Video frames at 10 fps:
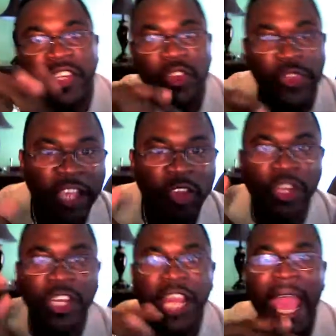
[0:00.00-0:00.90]
You think you
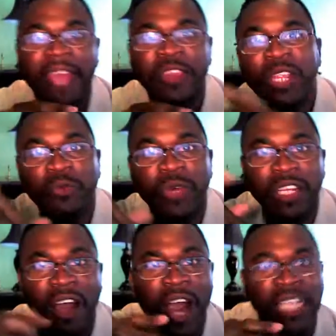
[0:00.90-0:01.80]
can handle it
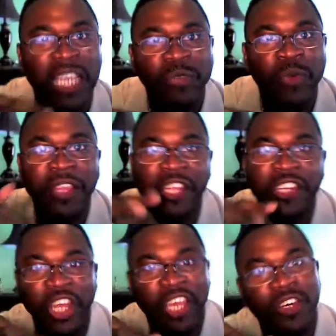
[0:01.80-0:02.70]
when God get ready to
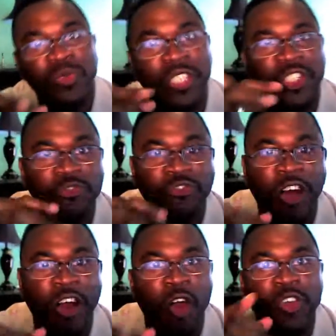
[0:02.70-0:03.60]
deal with you
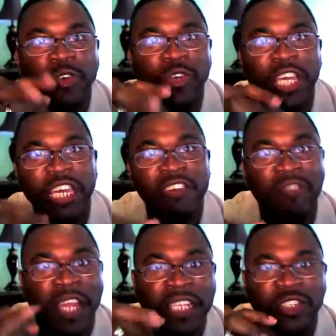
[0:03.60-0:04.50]
for all your
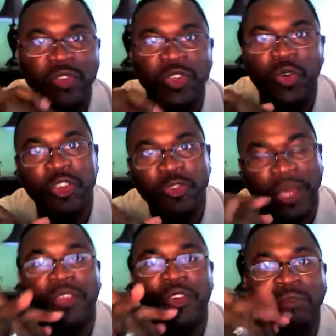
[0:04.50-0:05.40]
evil that you're doing? You
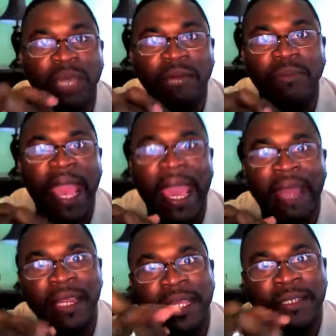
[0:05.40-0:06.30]
think you're going to be able to
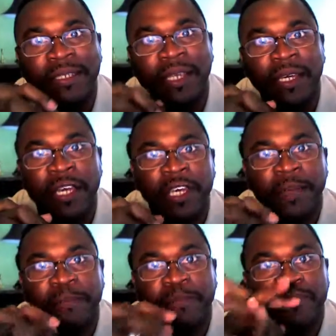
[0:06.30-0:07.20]
handle it?
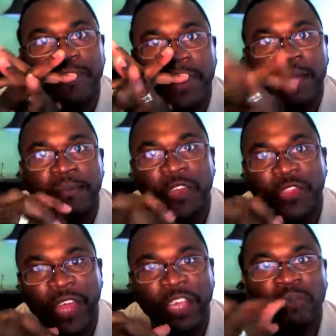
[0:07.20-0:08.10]

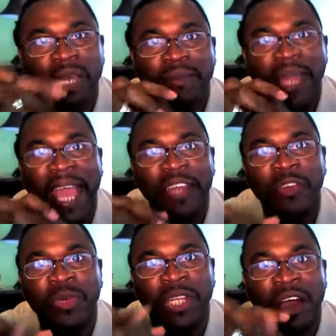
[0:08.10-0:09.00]
You think you're going to be able to
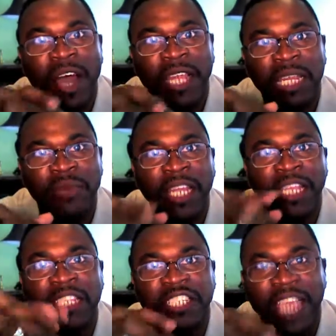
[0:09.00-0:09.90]
handle it when God get
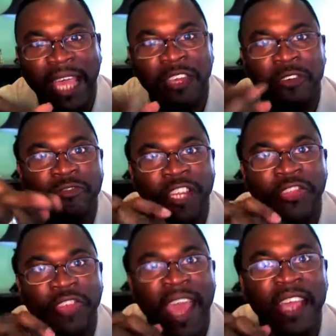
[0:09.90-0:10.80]
ready to check you for
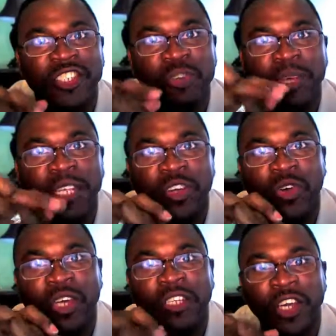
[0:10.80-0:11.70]
the things you've been
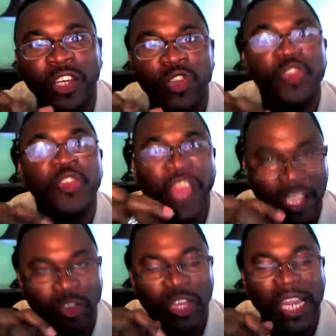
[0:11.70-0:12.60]
doing? Do you
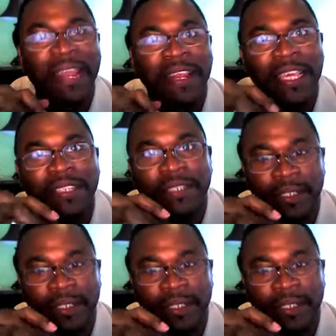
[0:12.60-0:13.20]
think you can handle it?